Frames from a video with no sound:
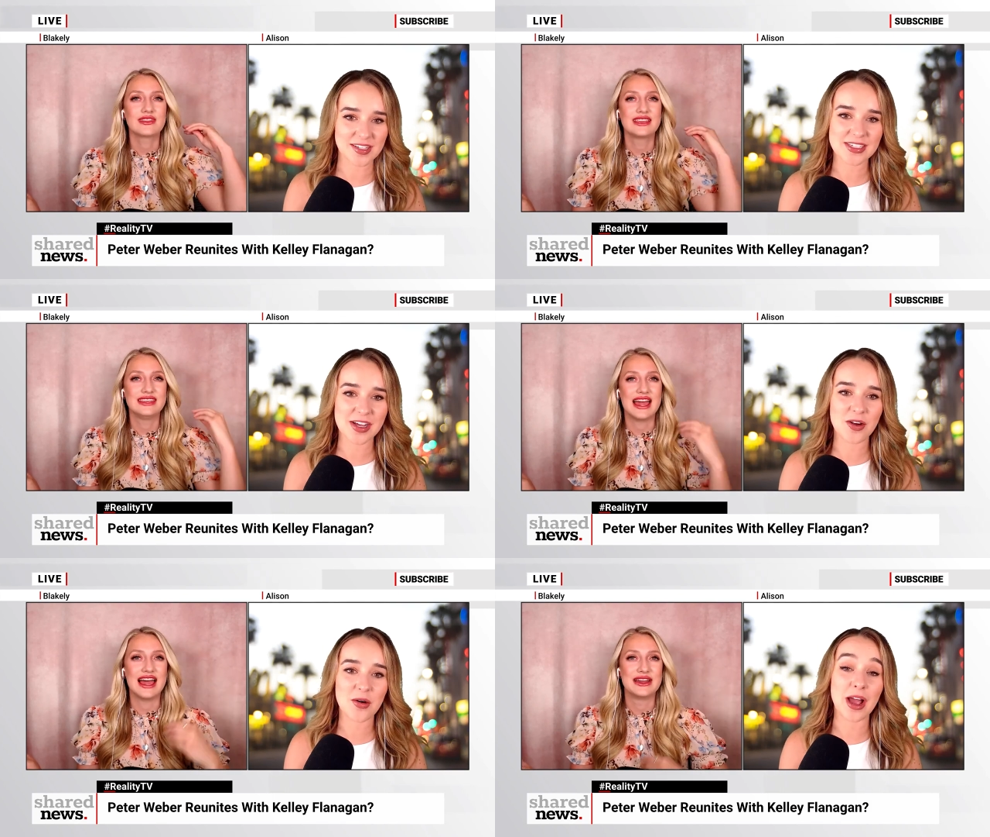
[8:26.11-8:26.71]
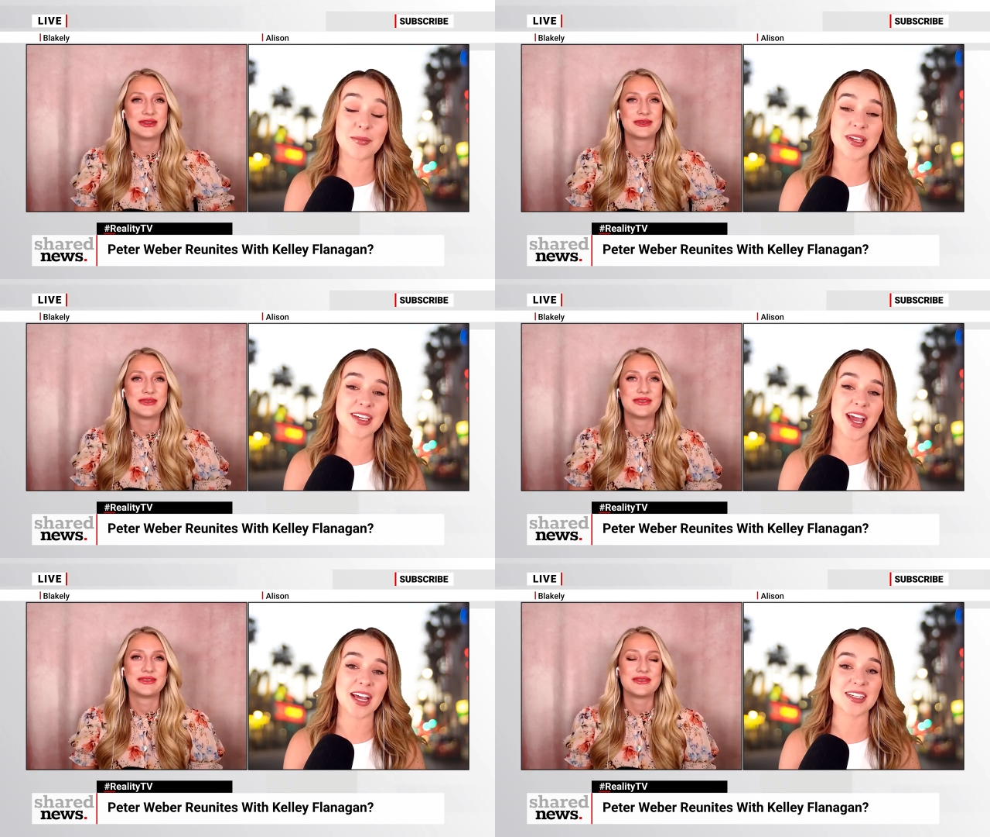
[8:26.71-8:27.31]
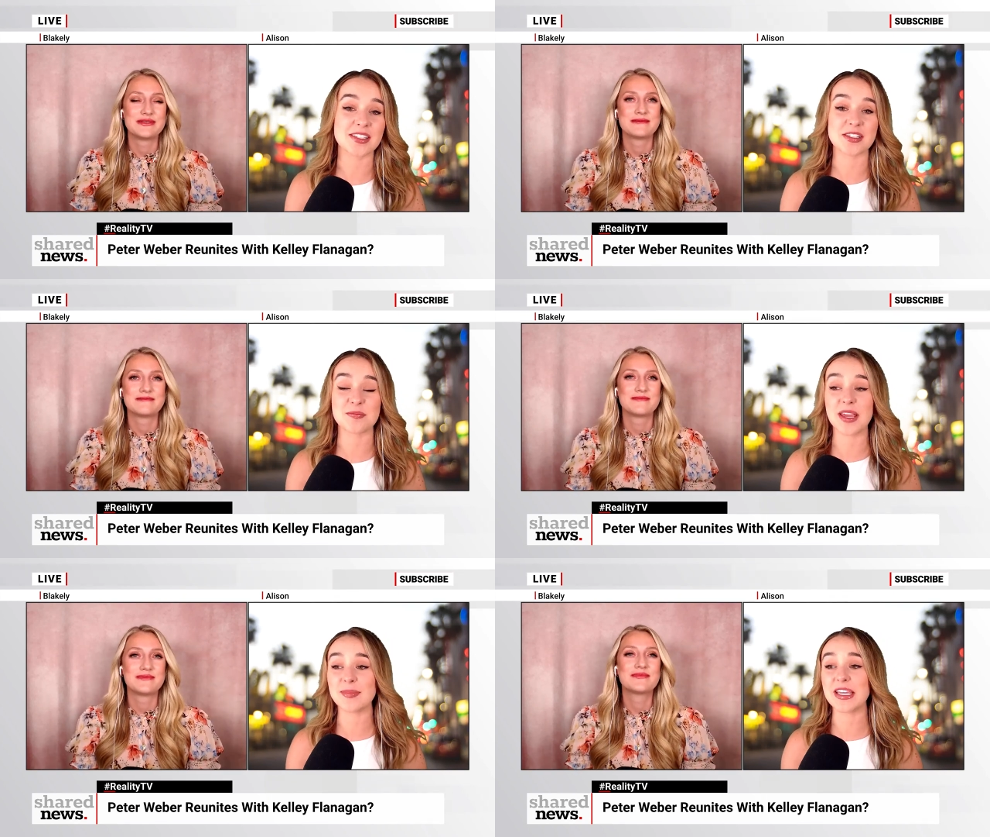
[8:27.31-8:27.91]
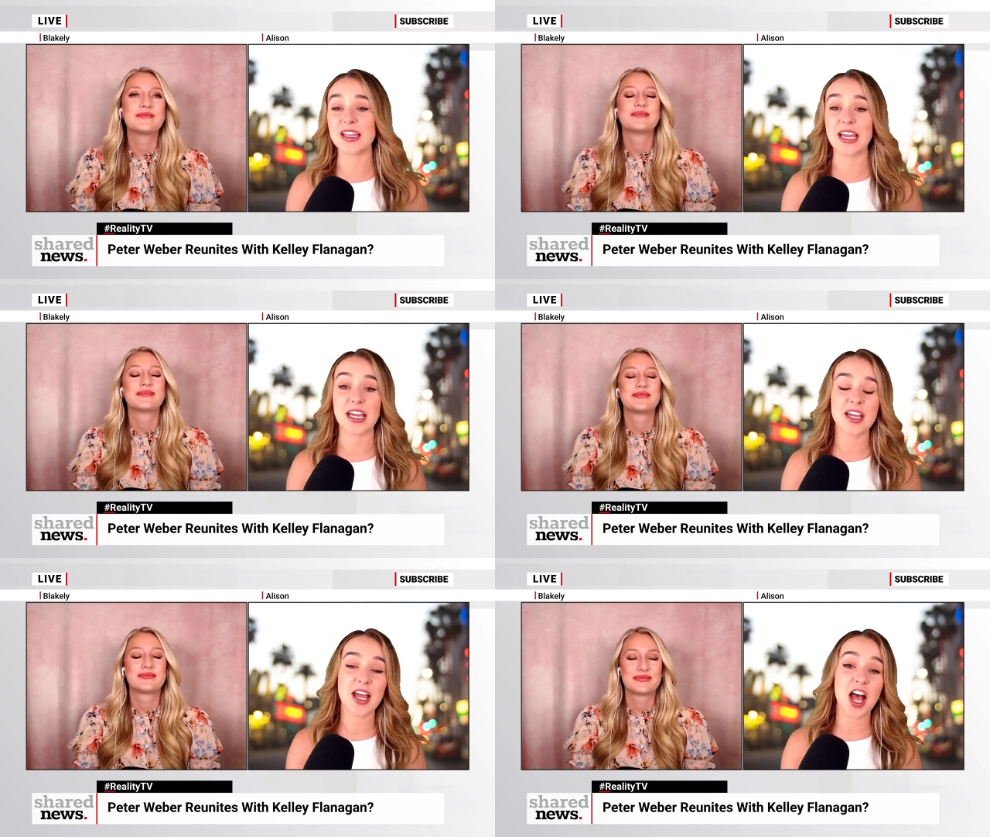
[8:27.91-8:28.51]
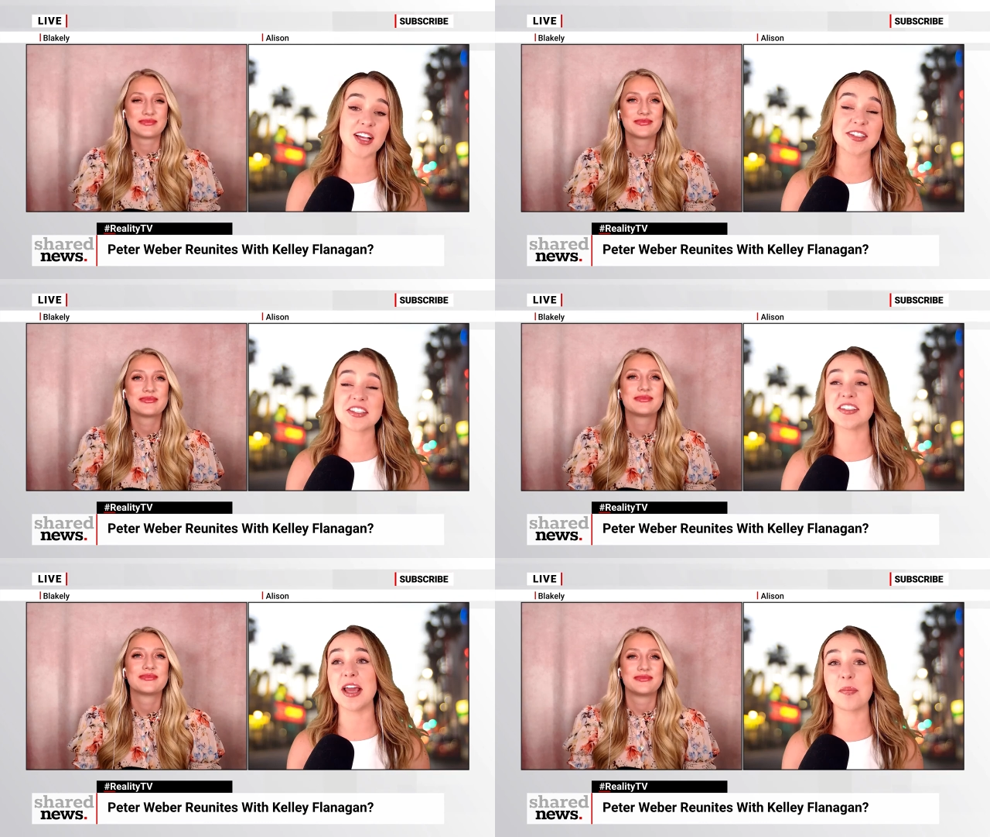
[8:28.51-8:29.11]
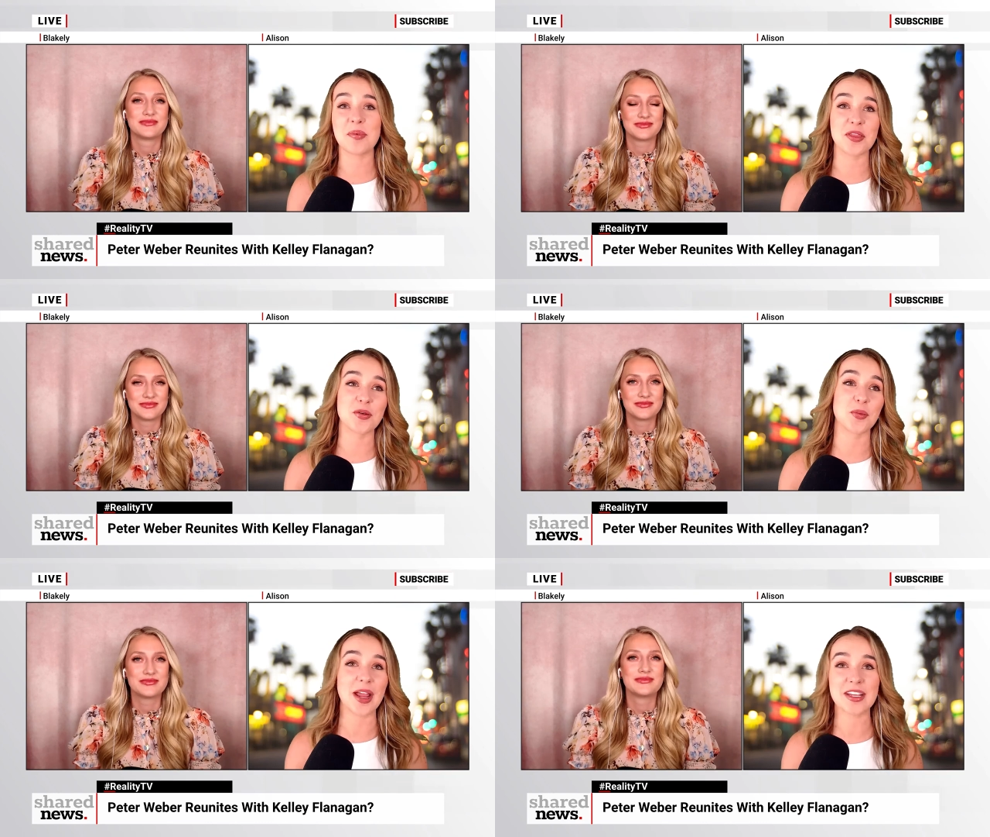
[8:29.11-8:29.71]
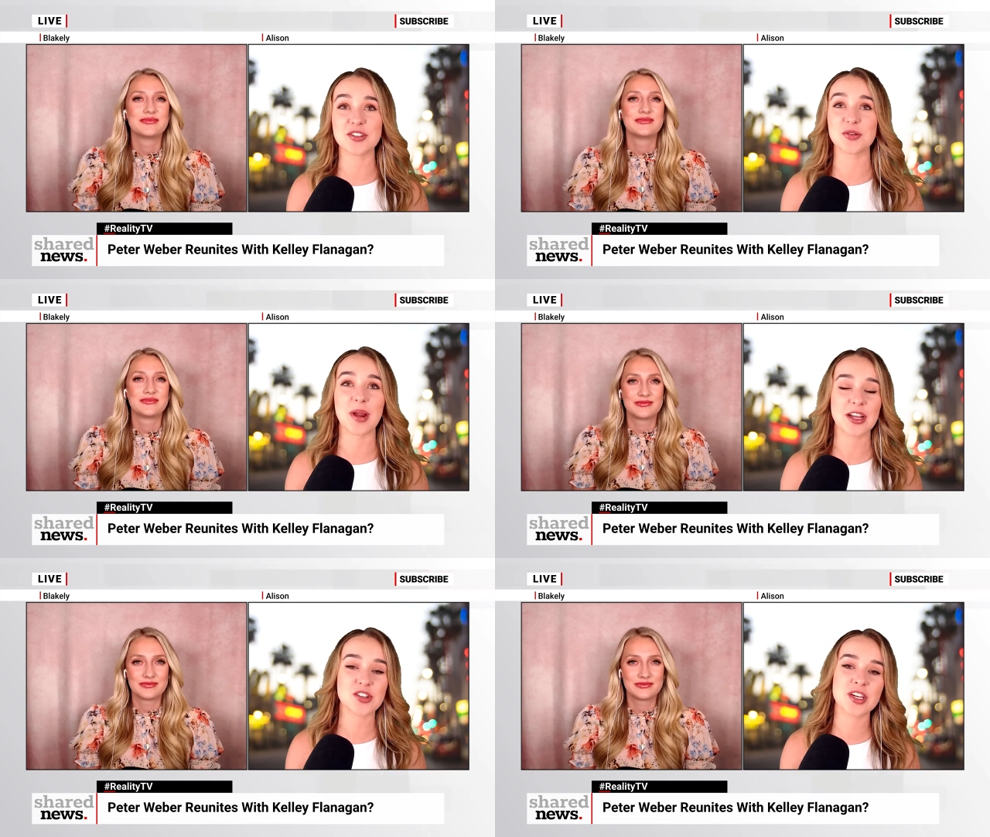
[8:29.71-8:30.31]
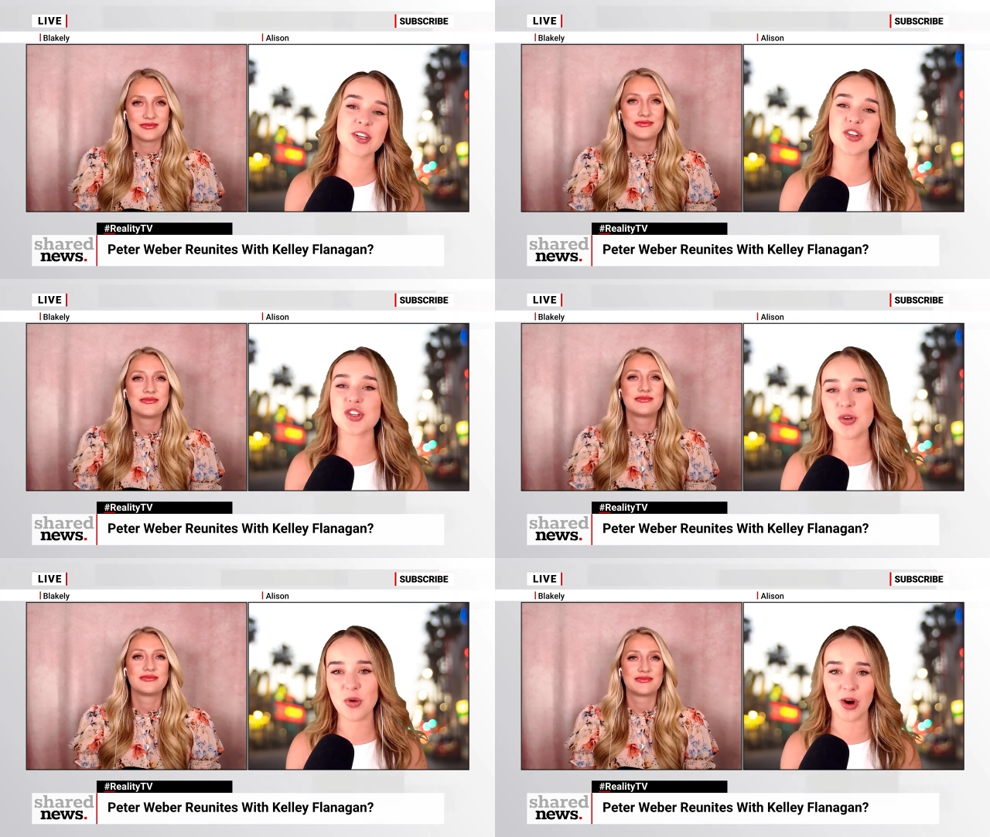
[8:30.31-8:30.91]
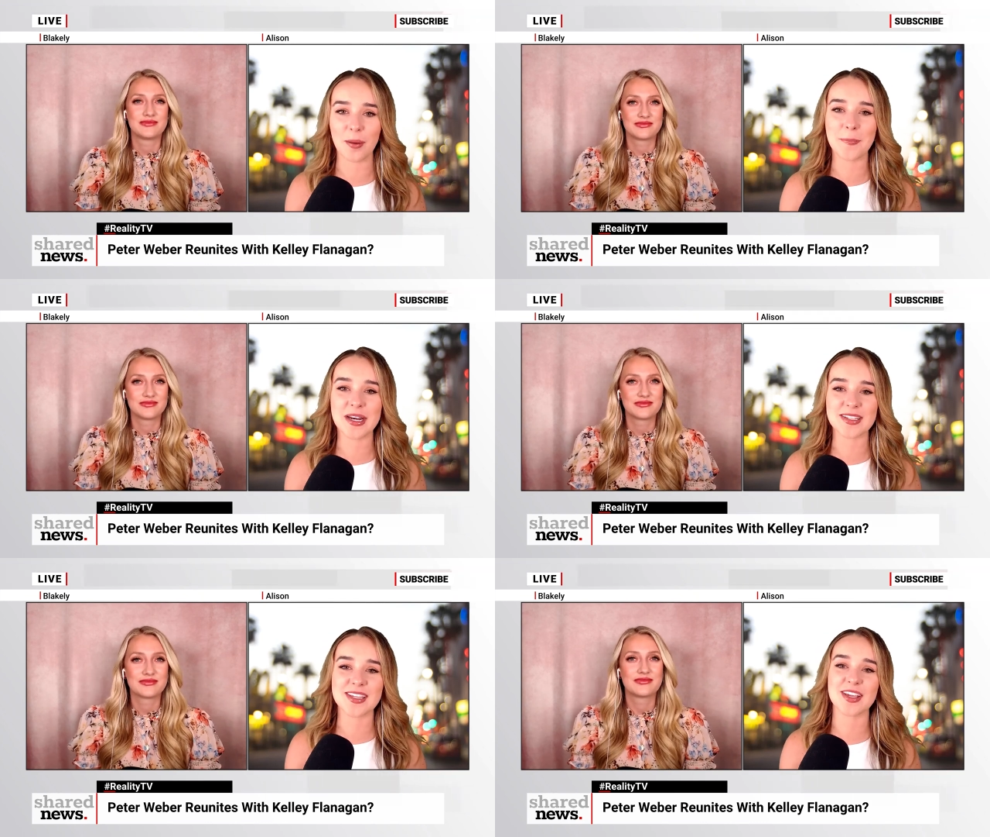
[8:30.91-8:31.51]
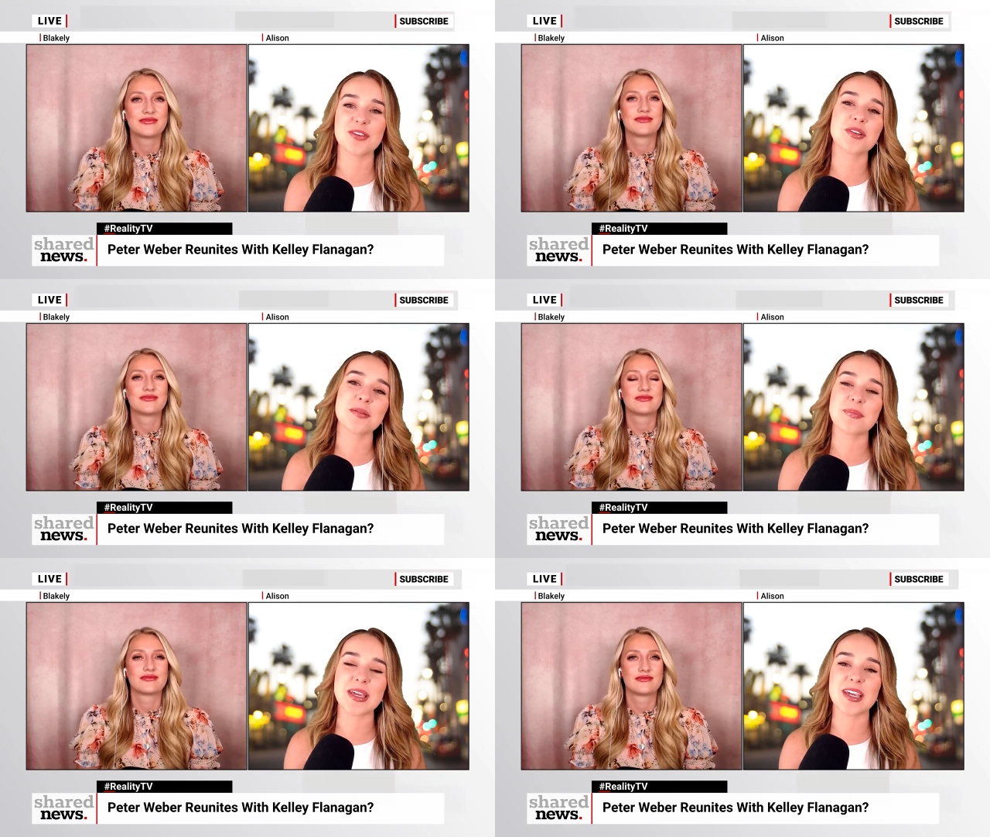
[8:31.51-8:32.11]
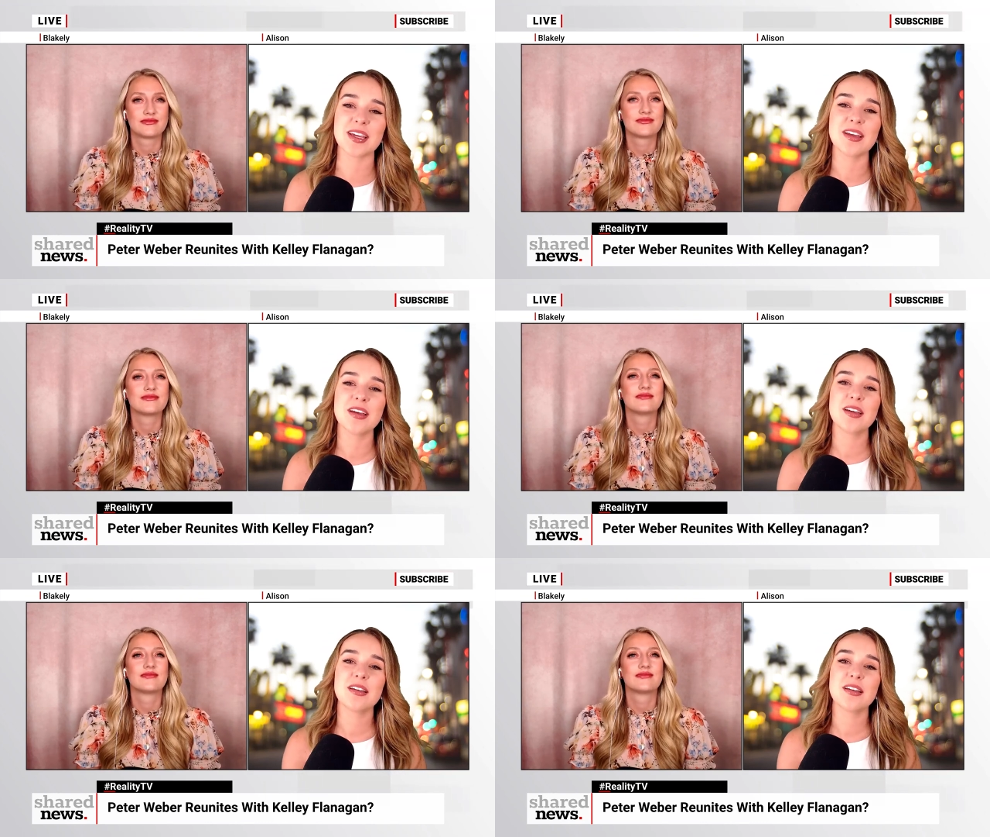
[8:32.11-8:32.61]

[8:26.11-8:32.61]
Speaker 1: think so. Yeah. I mean, yeah, is this maybe like a step in the right direction? Sure. But it's like you can be